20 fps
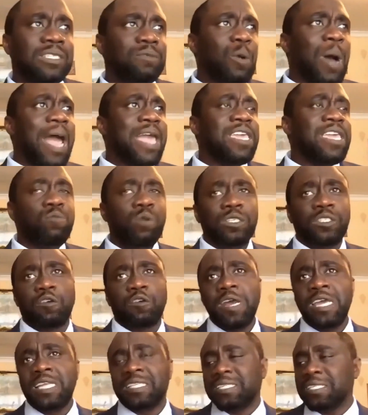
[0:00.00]
why he was
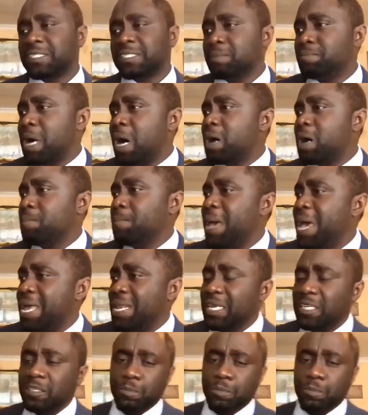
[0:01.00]
greatest among men,